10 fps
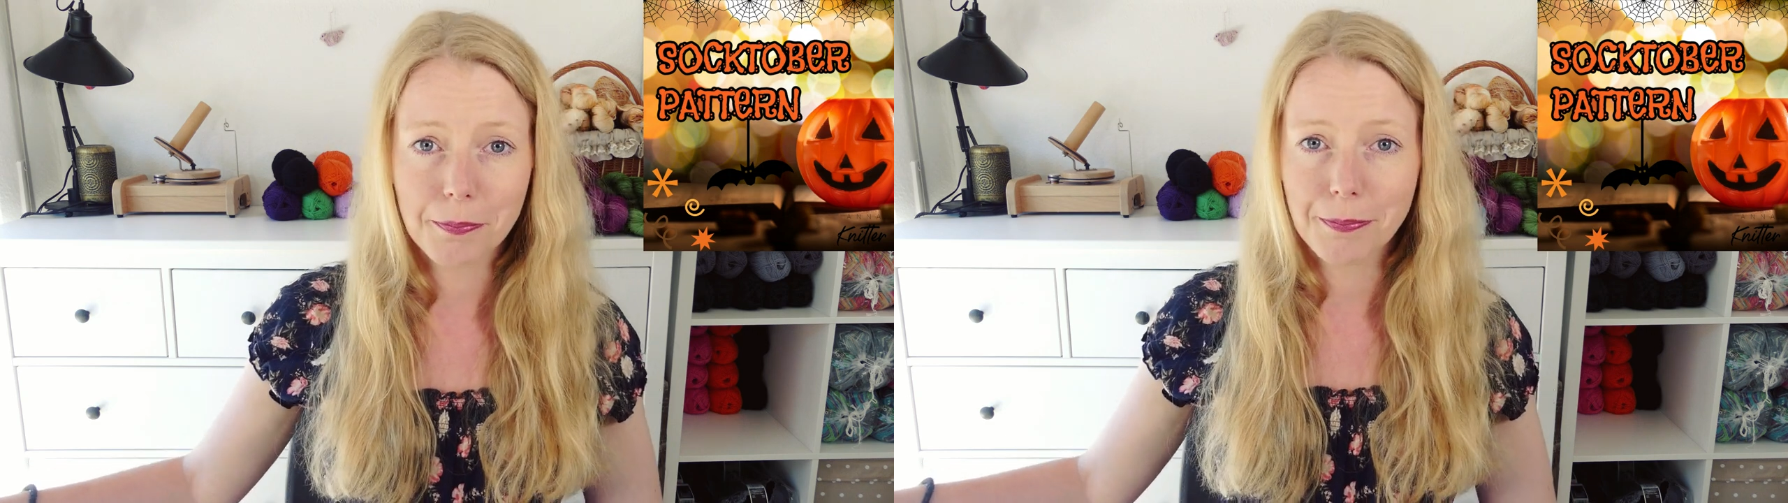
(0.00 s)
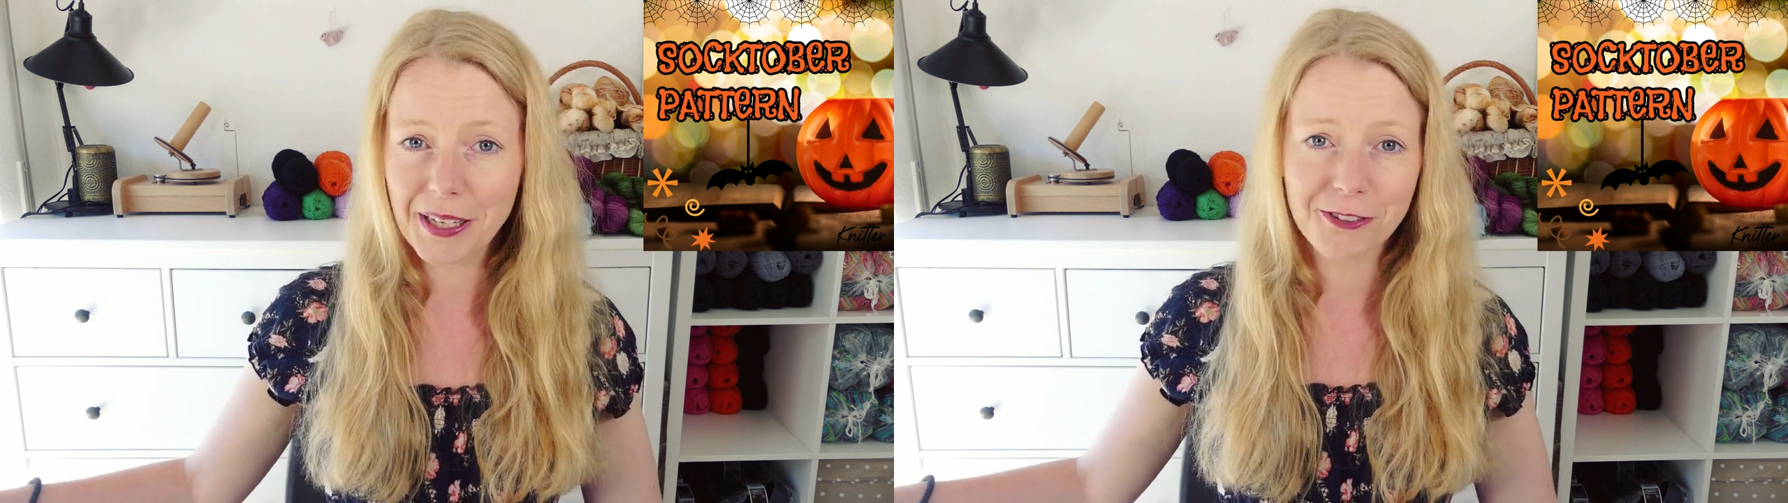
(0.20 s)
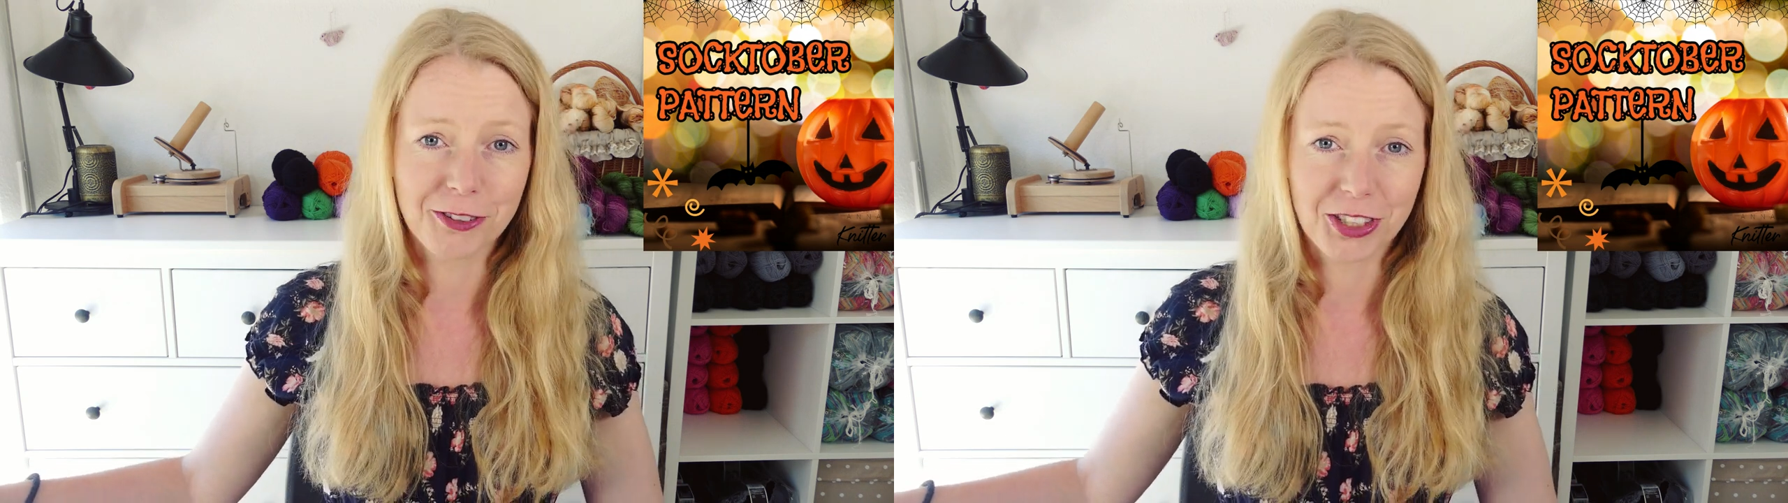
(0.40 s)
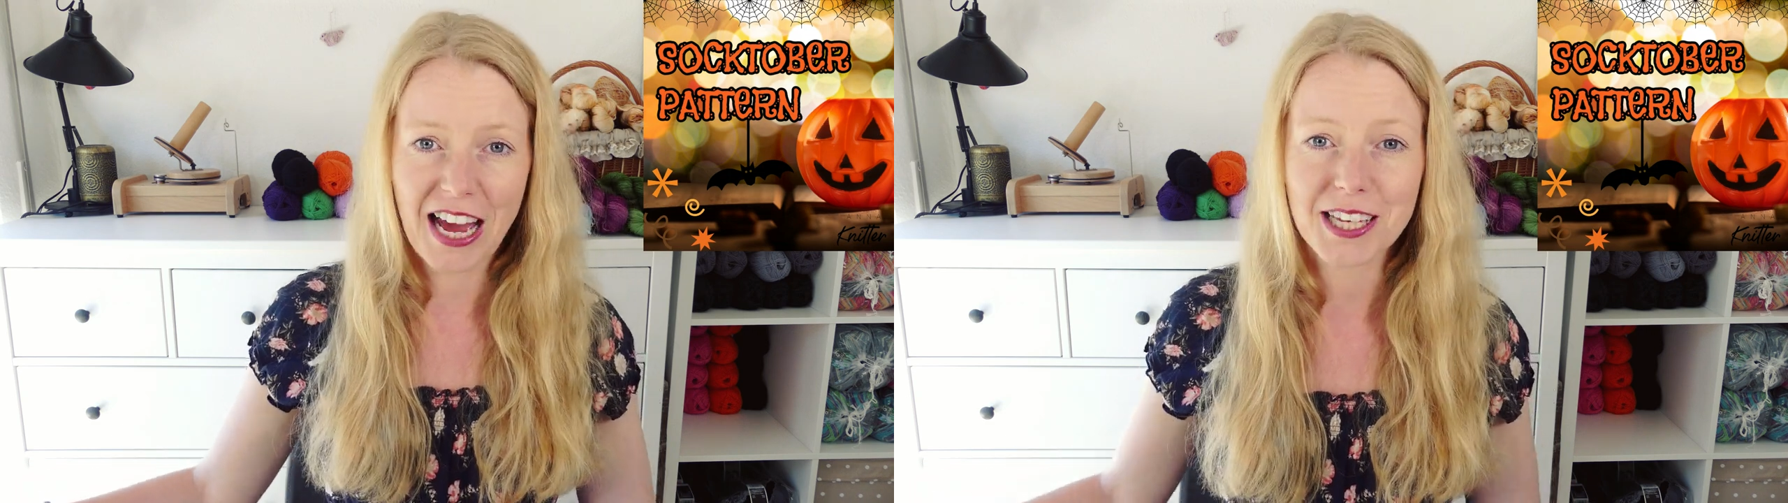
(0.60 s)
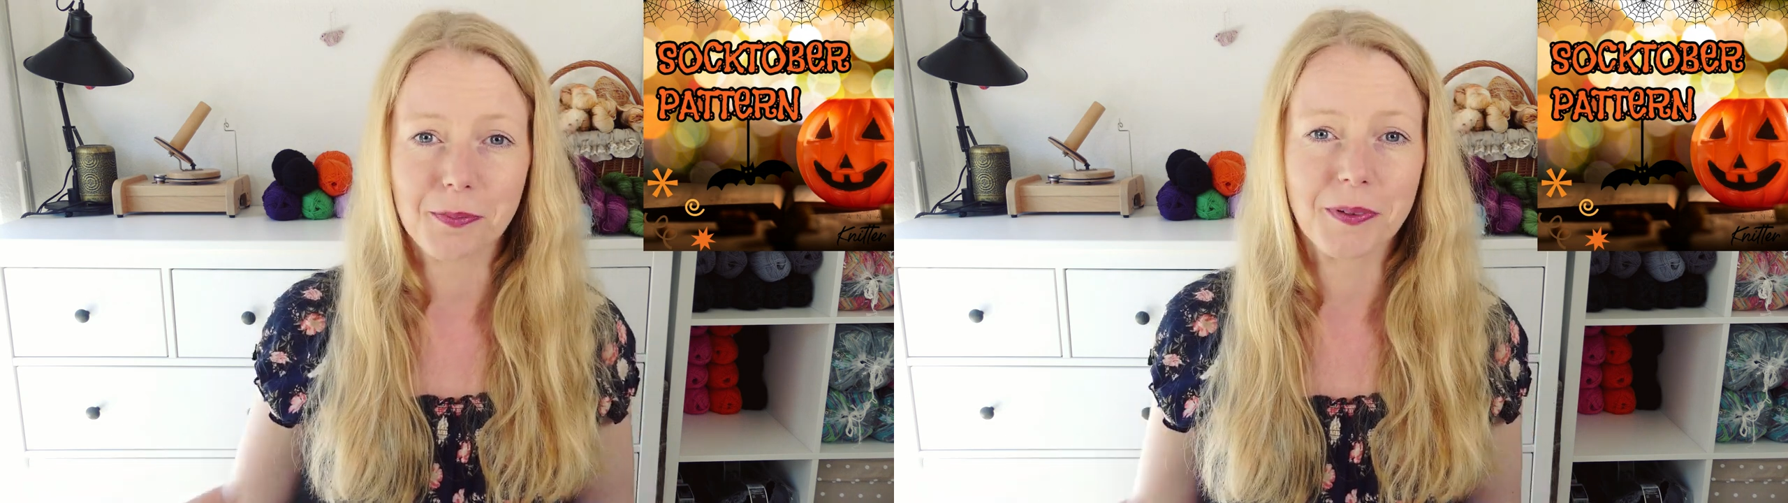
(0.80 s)
Bigfoot
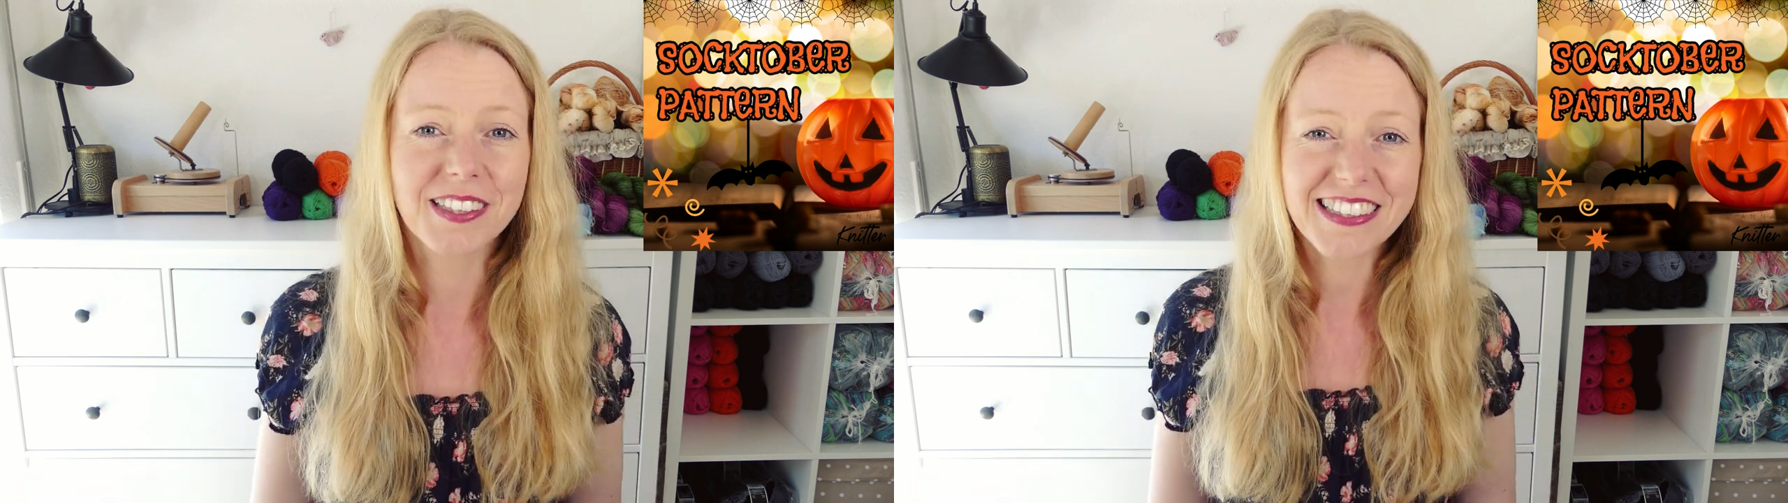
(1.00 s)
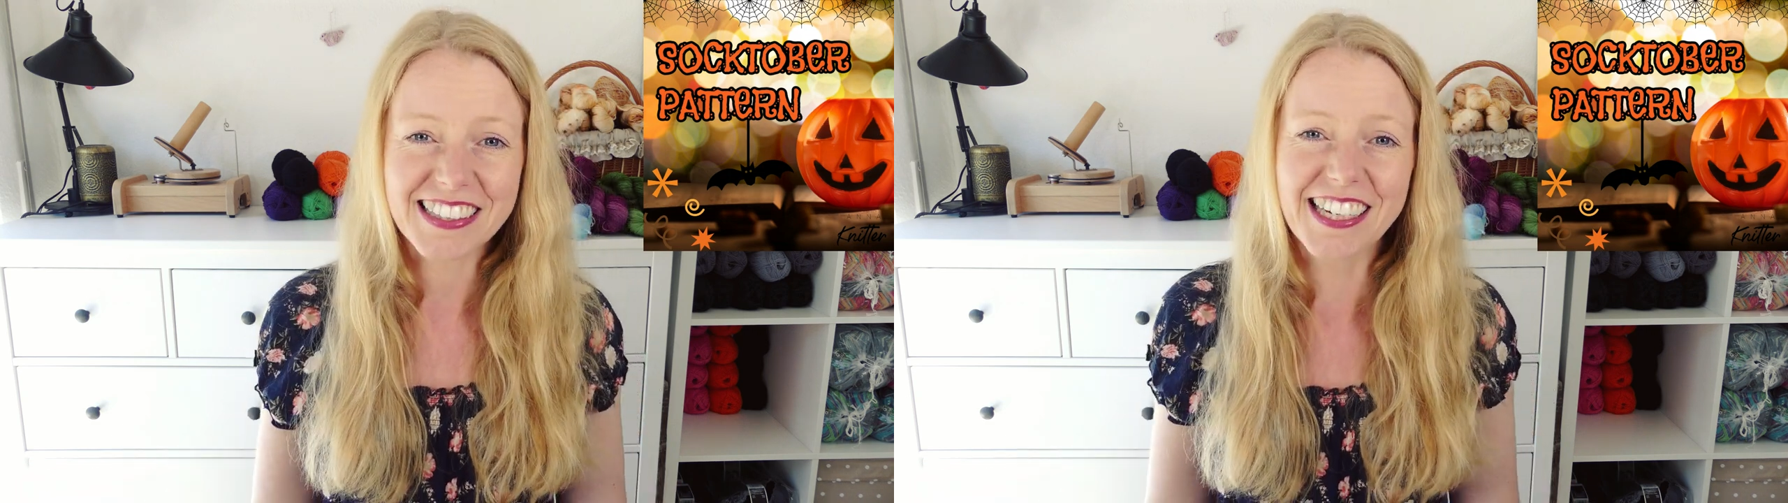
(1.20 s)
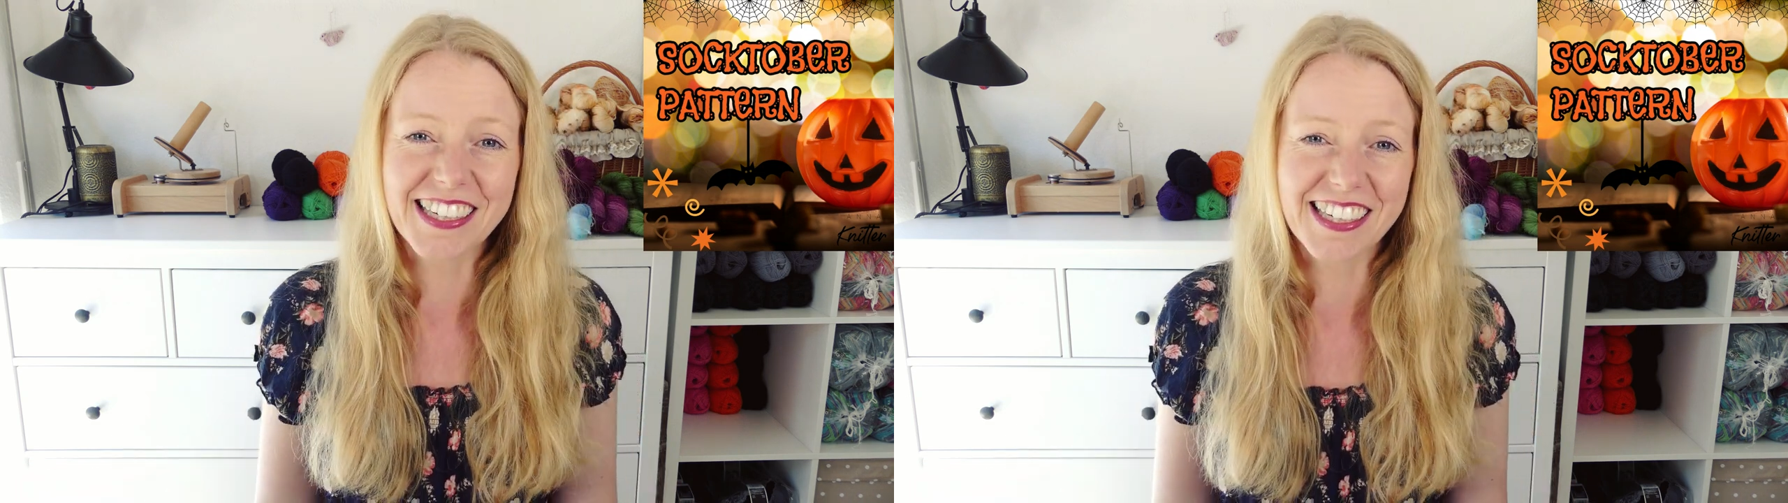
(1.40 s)
husbands